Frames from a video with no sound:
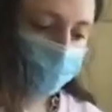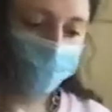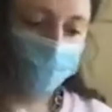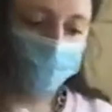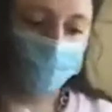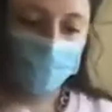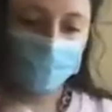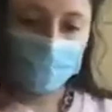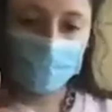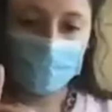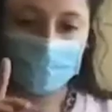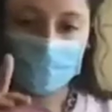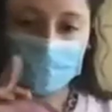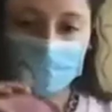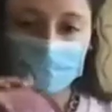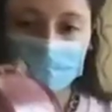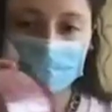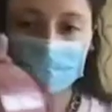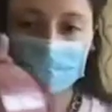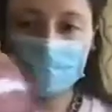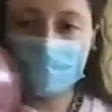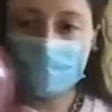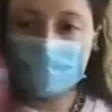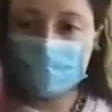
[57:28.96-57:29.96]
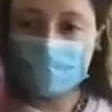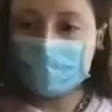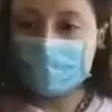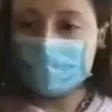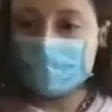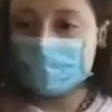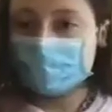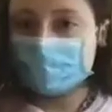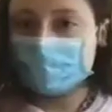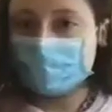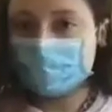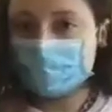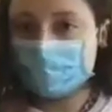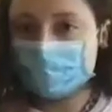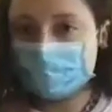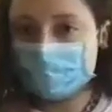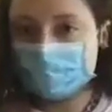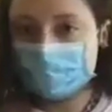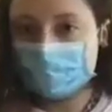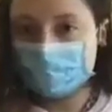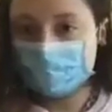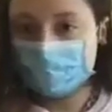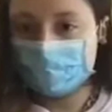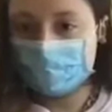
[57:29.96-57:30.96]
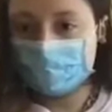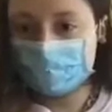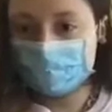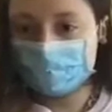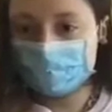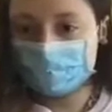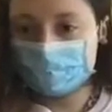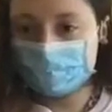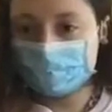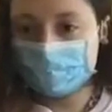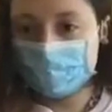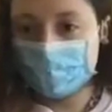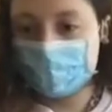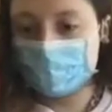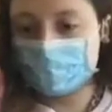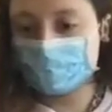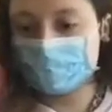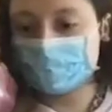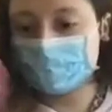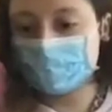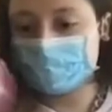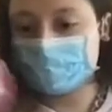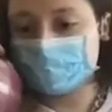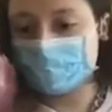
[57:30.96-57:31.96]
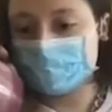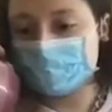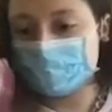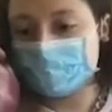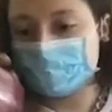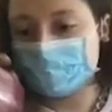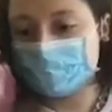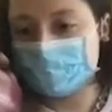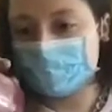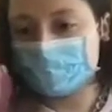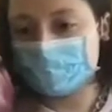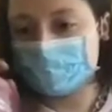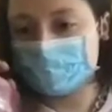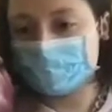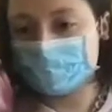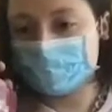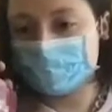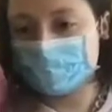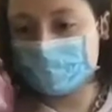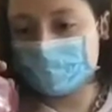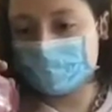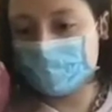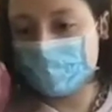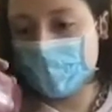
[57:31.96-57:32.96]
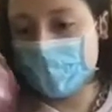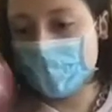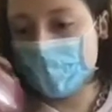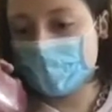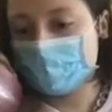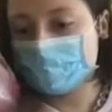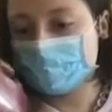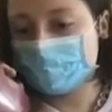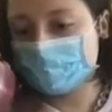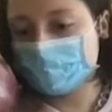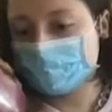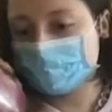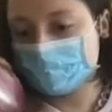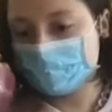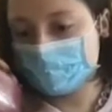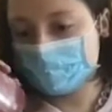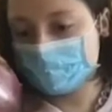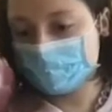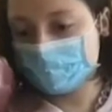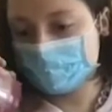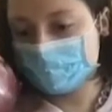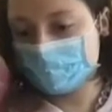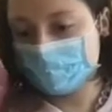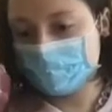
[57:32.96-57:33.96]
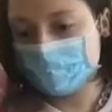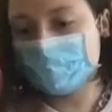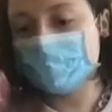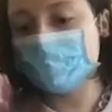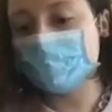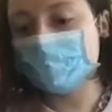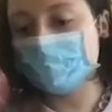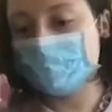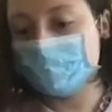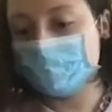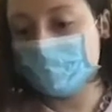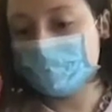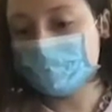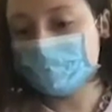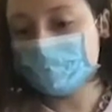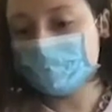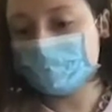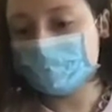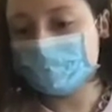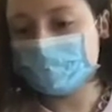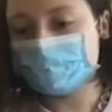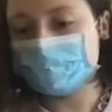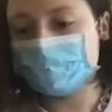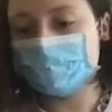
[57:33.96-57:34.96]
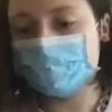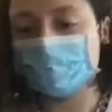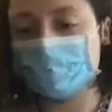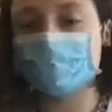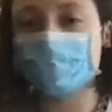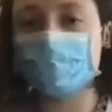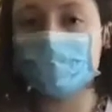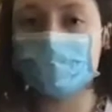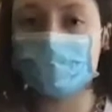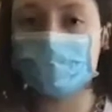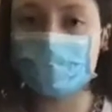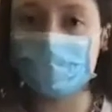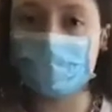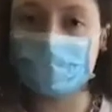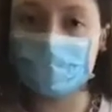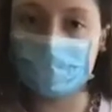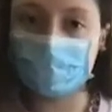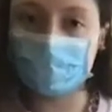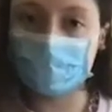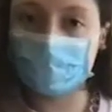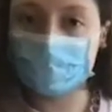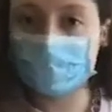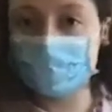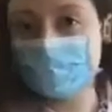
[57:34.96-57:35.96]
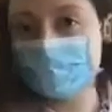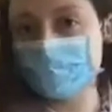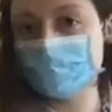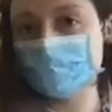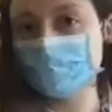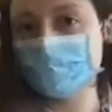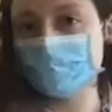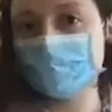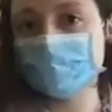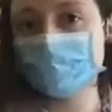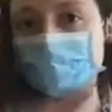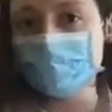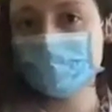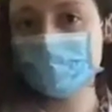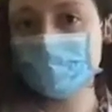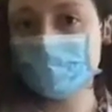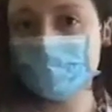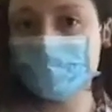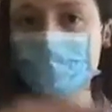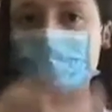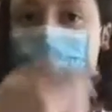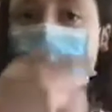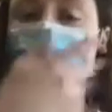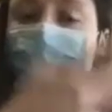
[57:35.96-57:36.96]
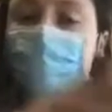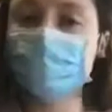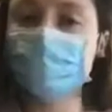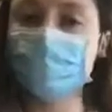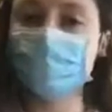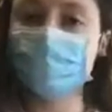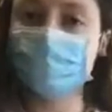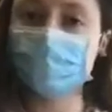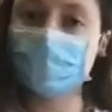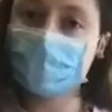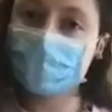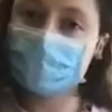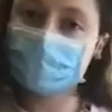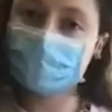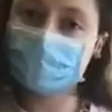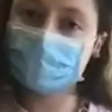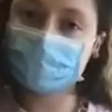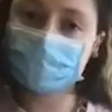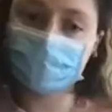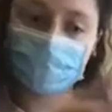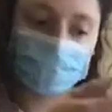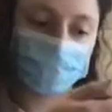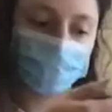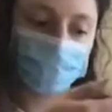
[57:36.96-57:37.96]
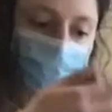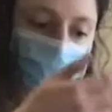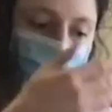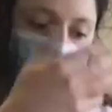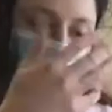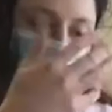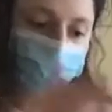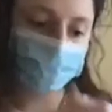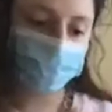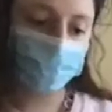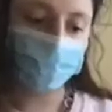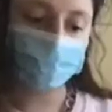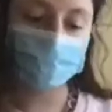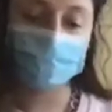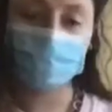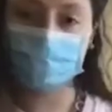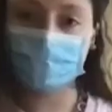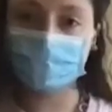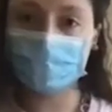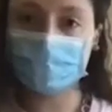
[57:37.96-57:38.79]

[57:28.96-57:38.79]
um, come and um, powder some pigments on in your mold. So it means that you're going to still when you're going to pour the cast the plaster